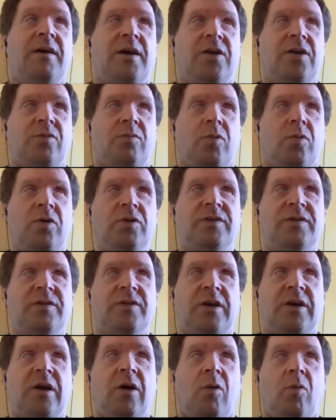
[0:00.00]
It was
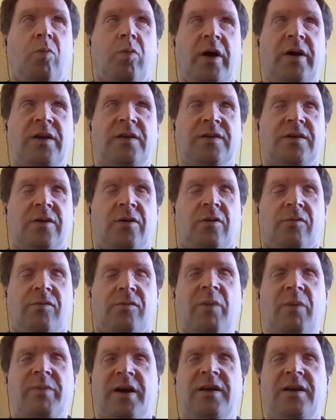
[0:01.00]
the white
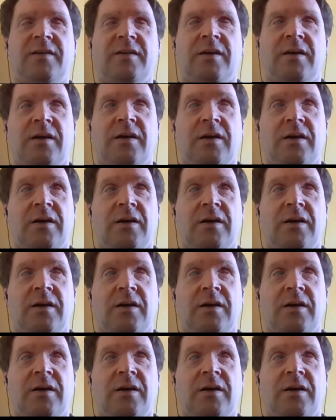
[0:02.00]
rabbit,